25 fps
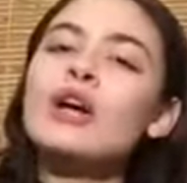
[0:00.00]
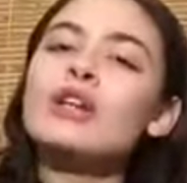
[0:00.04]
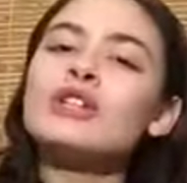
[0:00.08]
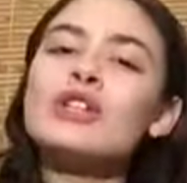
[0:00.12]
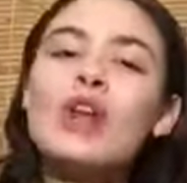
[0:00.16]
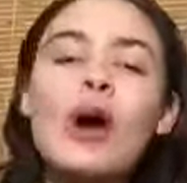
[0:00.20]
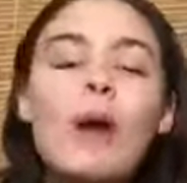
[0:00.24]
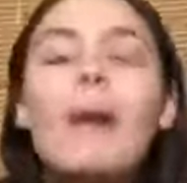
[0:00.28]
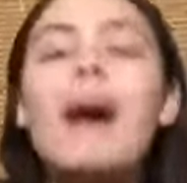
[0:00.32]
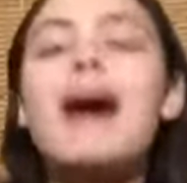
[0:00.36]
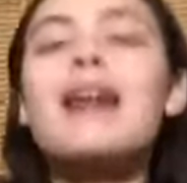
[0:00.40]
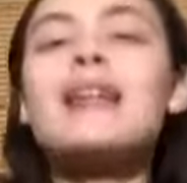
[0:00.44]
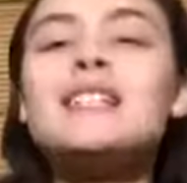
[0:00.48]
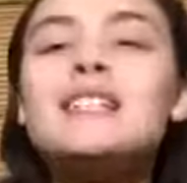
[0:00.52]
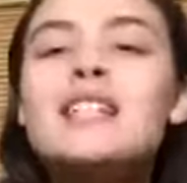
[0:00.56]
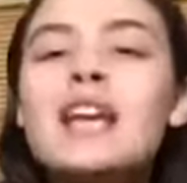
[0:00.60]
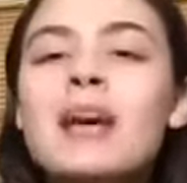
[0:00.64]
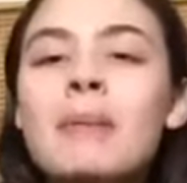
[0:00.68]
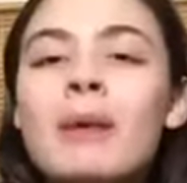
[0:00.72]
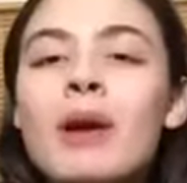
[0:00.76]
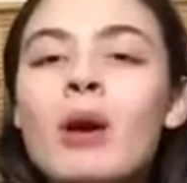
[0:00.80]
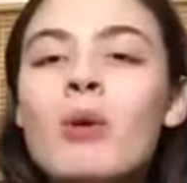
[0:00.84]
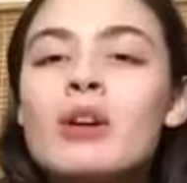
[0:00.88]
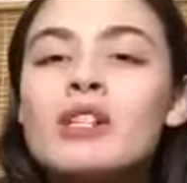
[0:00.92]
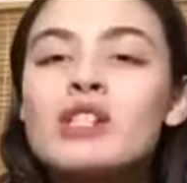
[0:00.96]
No body
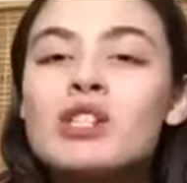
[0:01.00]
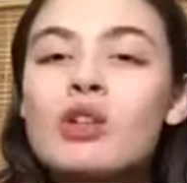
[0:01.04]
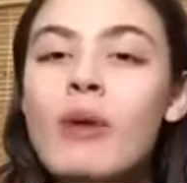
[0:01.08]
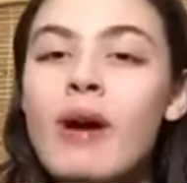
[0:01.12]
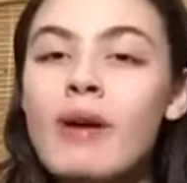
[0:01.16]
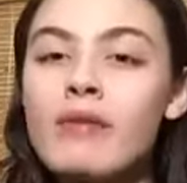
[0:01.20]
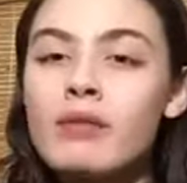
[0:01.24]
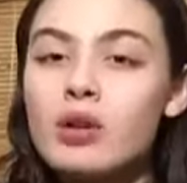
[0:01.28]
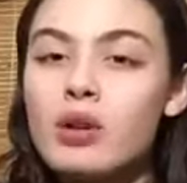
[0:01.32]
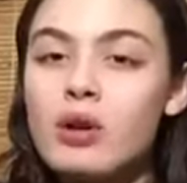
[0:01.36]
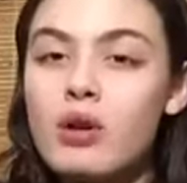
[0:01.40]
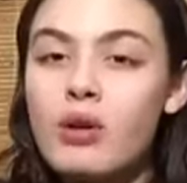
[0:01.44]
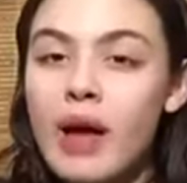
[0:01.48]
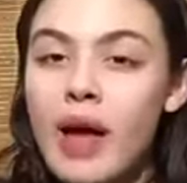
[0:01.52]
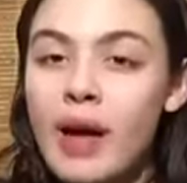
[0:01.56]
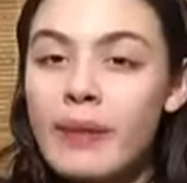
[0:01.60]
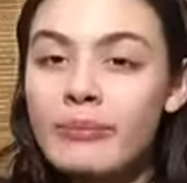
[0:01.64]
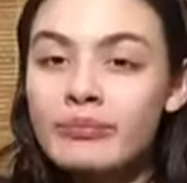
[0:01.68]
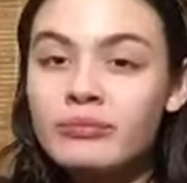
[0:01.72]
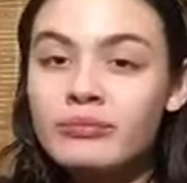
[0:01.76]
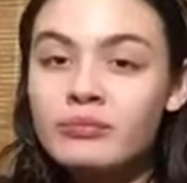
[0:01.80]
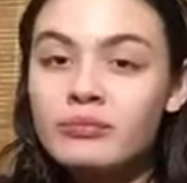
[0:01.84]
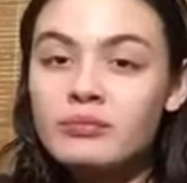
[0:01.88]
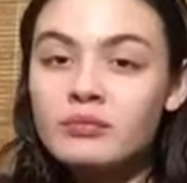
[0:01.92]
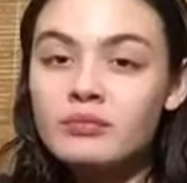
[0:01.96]
shaming whatsoever, okay?
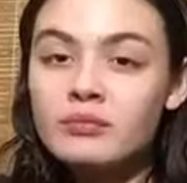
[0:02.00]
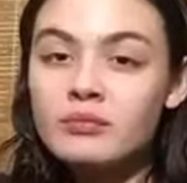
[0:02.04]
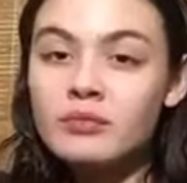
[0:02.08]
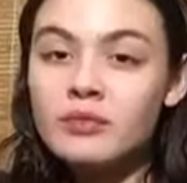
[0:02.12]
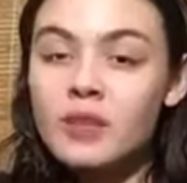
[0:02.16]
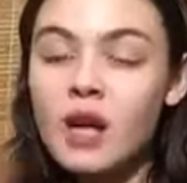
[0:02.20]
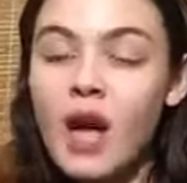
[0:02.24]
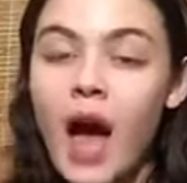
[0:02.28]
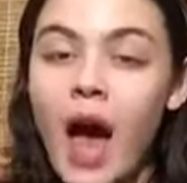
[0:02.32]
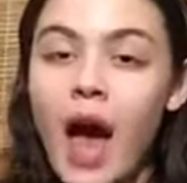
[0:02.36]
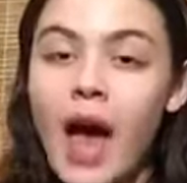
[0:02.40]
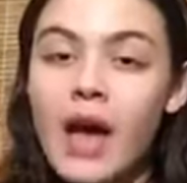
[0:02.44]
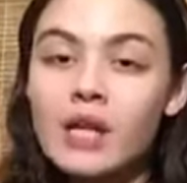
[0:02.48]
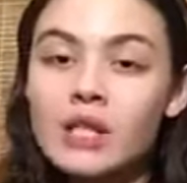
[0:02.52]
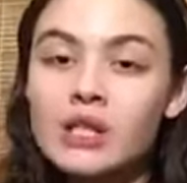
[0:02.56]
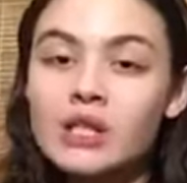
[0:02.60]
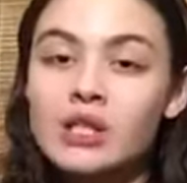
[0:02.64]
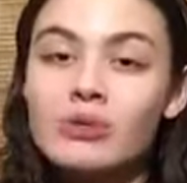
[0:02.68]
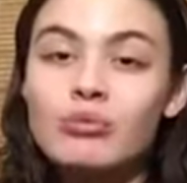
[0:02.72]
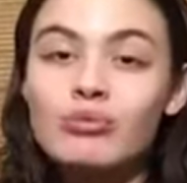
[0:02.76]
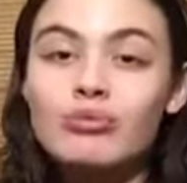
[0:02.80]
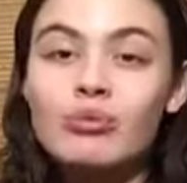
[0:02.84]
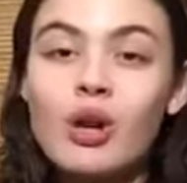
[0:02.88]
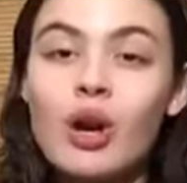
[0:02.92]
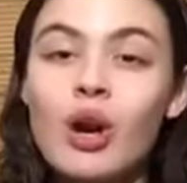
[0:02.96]

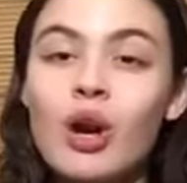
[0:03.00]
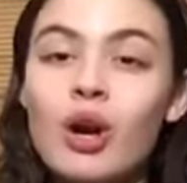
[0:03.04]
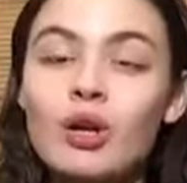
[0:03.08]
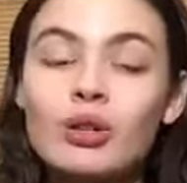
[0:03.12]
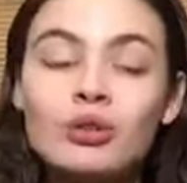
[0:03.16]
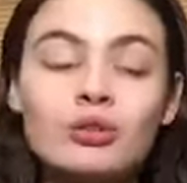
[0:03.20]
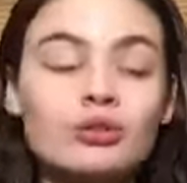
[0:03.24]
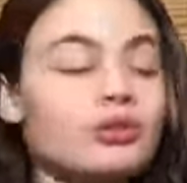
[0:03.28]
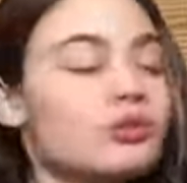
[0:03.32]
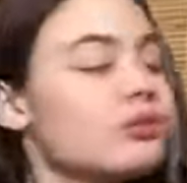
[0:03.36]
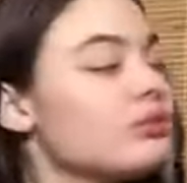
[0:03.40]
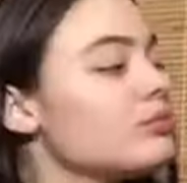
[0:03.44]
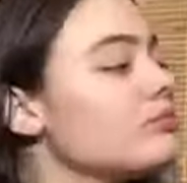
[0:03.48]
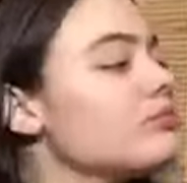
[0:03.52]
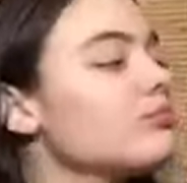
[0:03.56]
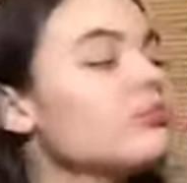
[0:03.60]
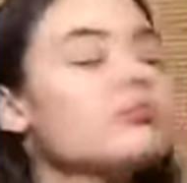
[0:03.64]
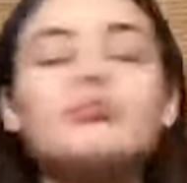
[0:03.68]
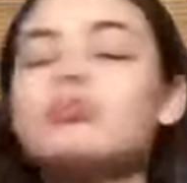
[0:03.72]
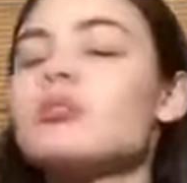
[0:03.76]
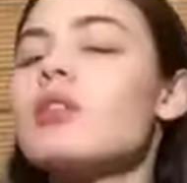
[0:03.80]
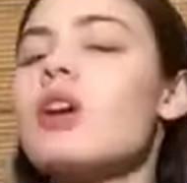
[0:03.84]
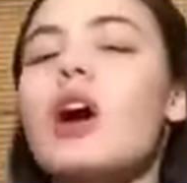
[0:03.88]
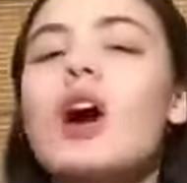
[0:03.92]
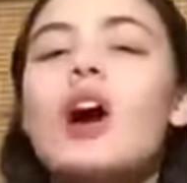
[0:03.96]
Guys, girls,
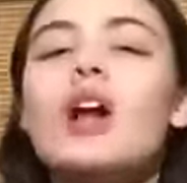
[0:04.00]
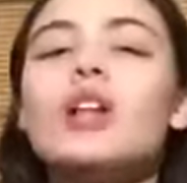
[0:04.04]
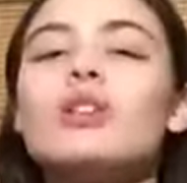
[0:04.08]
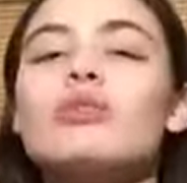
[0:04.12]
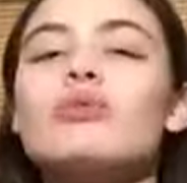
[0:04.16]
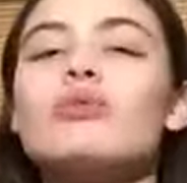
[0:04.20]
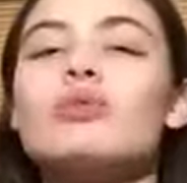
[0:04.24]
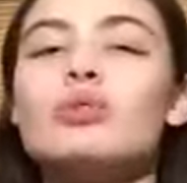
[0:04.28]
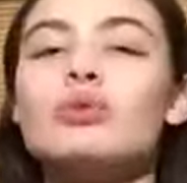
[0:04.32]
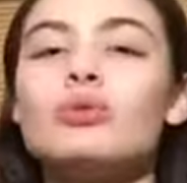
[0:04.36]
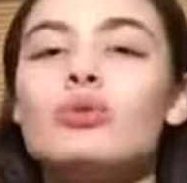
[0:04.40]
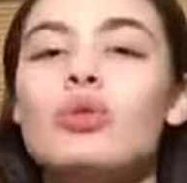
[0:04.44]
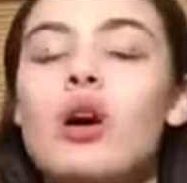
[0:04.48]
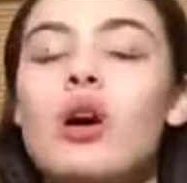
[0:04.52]
all of you.